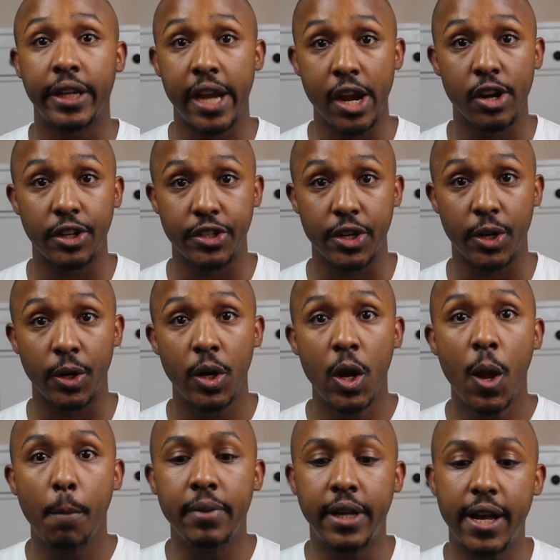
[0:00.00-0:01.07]
character
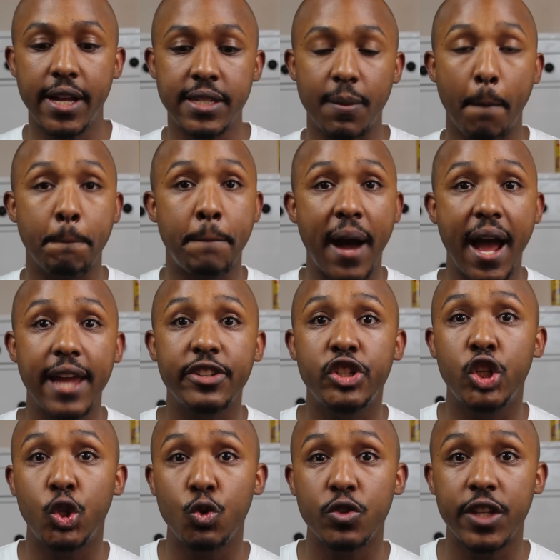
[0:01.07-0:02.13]
because by
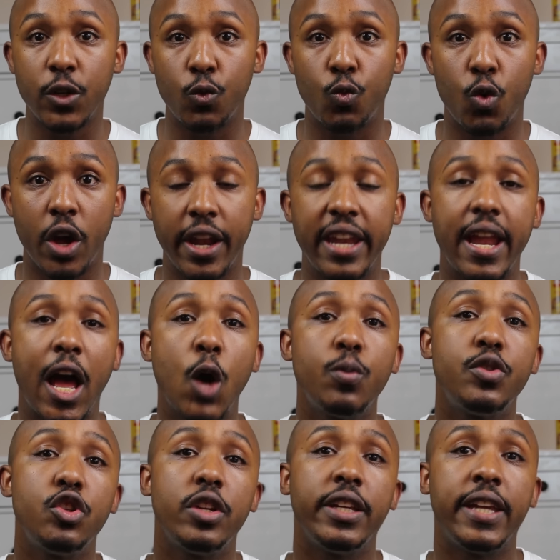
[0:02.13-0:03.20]
choosing one, it
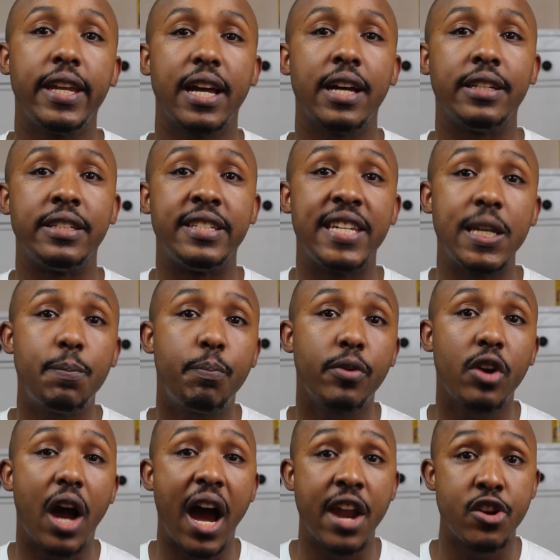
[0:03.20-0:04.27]
helps you to get a
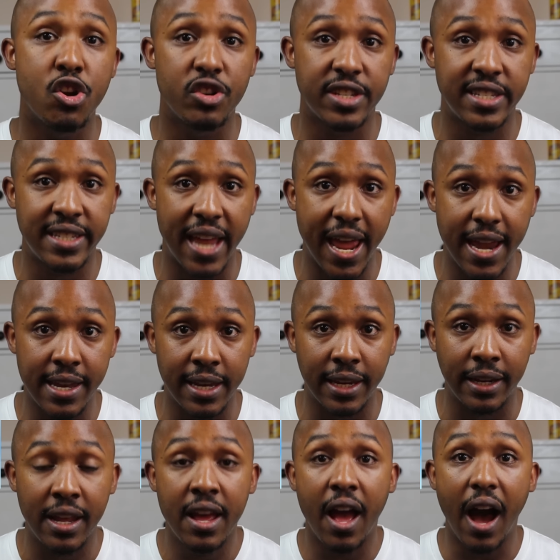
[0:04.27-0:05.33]
deeper
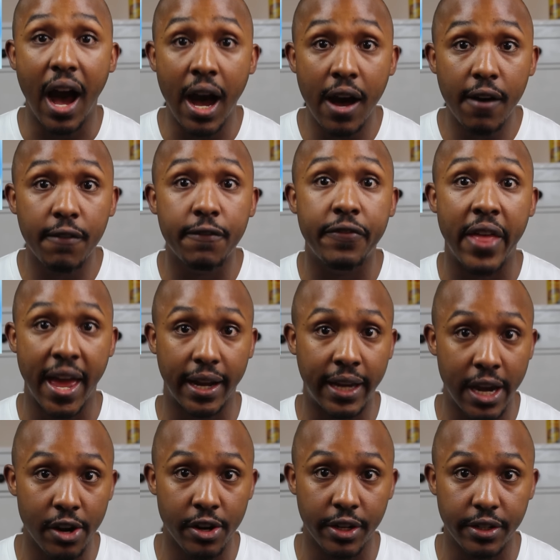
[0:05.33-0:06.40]
understanding of that
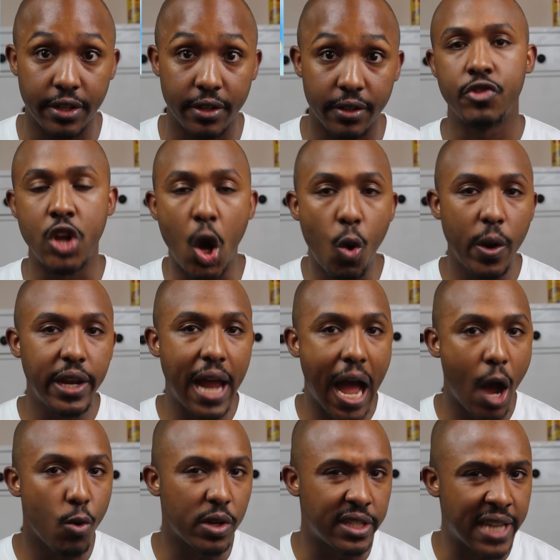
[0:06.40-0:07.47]
character. Knowing
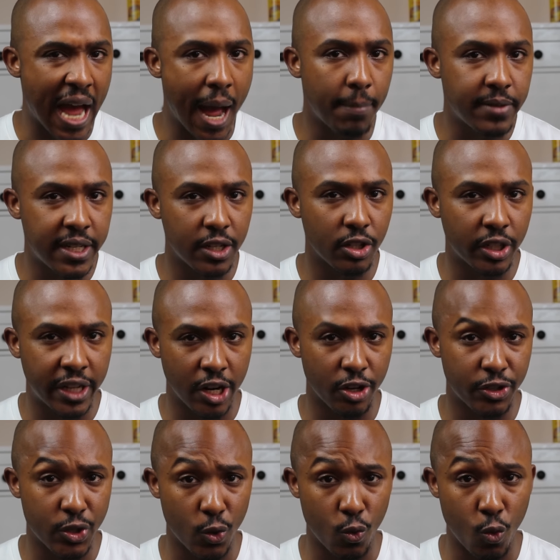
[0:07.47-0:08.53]
how a top tier
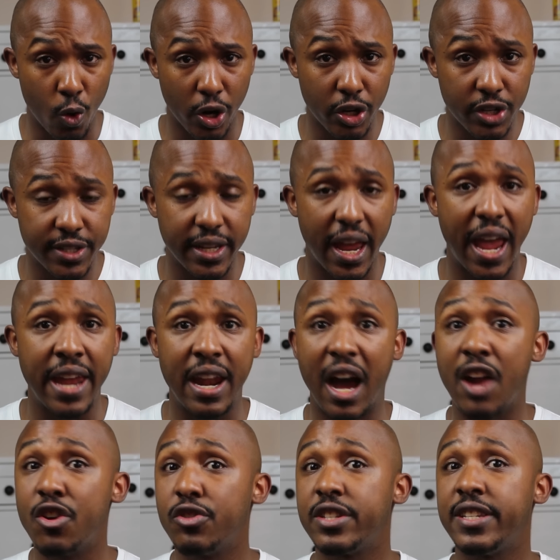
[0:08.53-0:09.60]
character works and
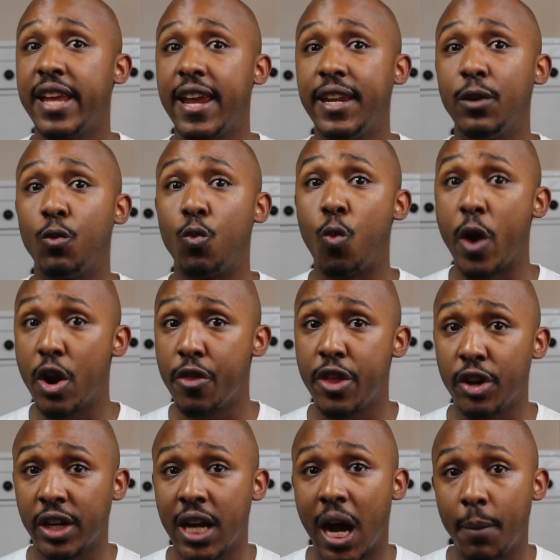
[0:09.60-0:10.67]
understanding where
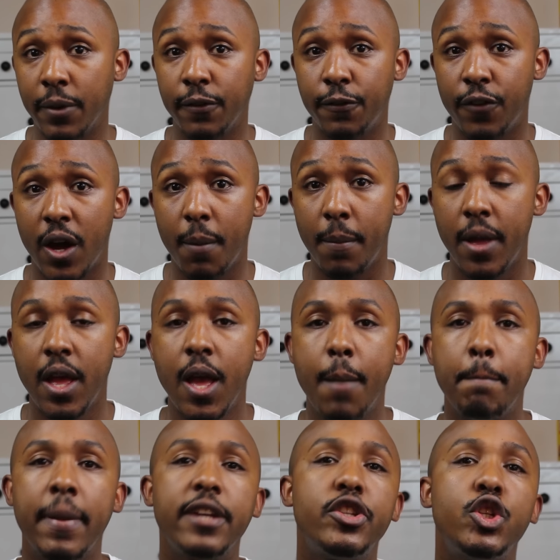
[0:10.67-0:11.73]
they're coming from
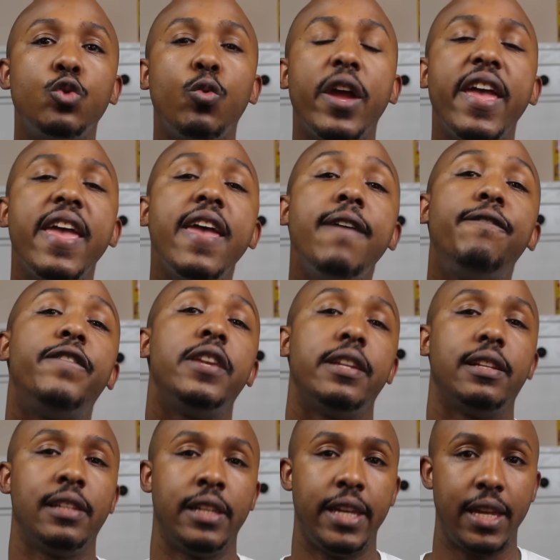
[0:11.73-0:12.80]
makes you
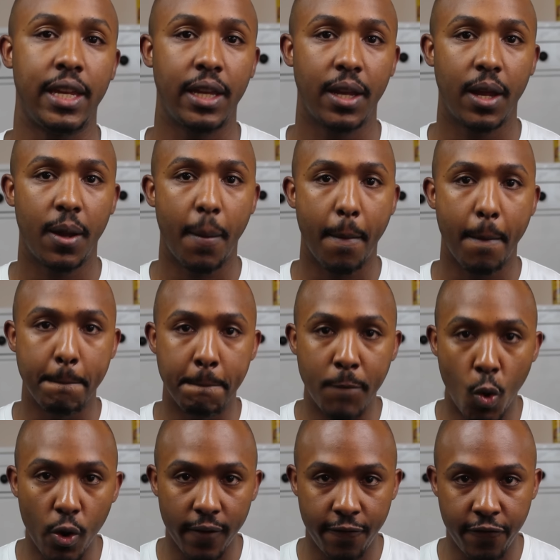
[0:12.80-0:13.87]
infinitely
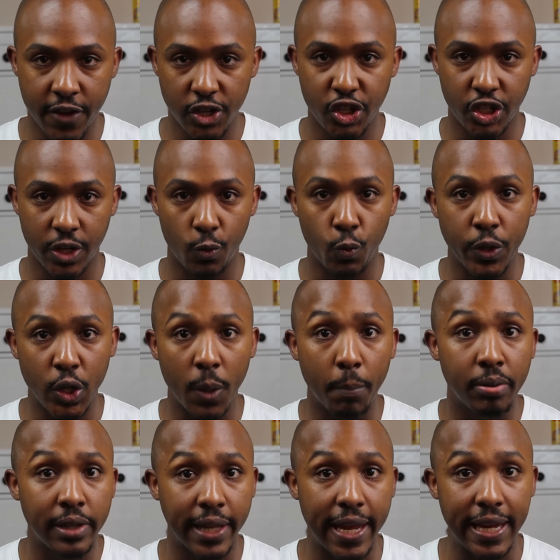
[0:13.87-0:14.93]
more efficient when you're
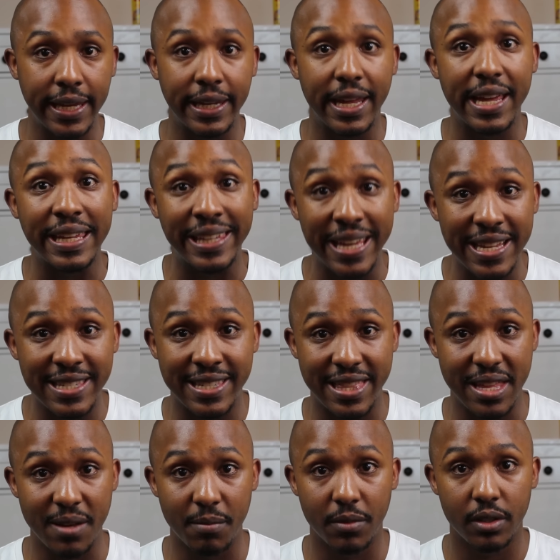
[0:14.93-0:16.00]
playing against them.